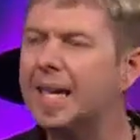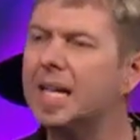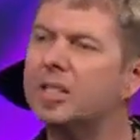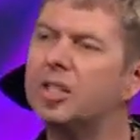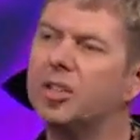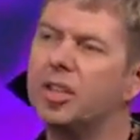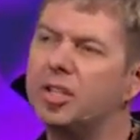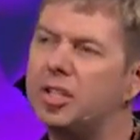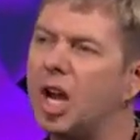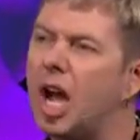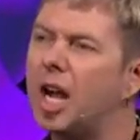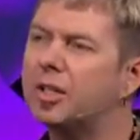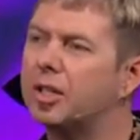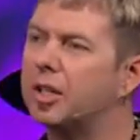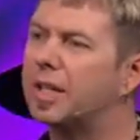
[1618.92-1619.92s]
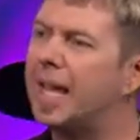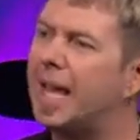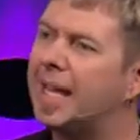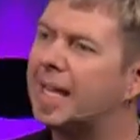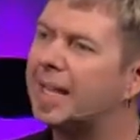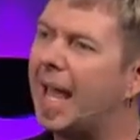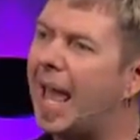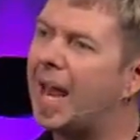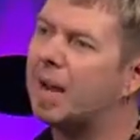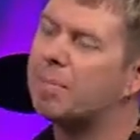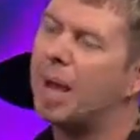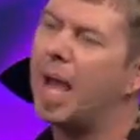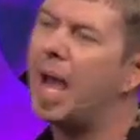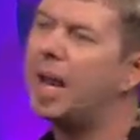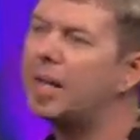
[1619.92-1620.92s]
get to the doctor, can't get the
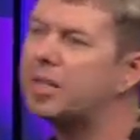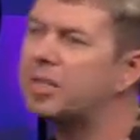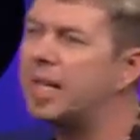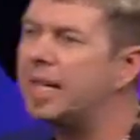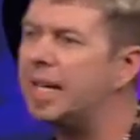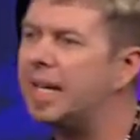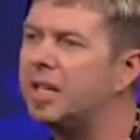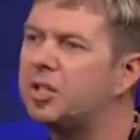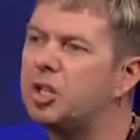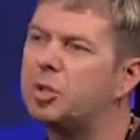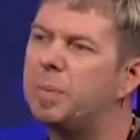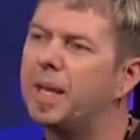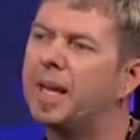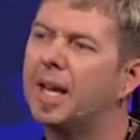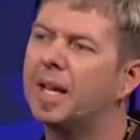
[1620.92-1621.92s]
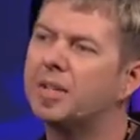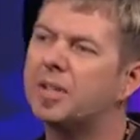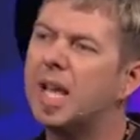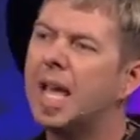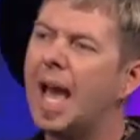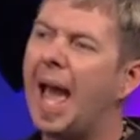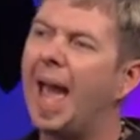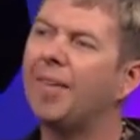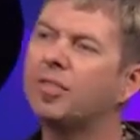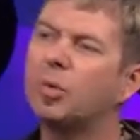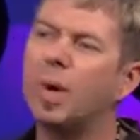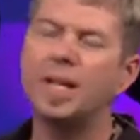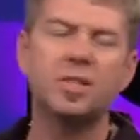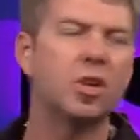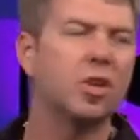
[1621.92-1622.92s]
antibiotics they need, is just because I have to wait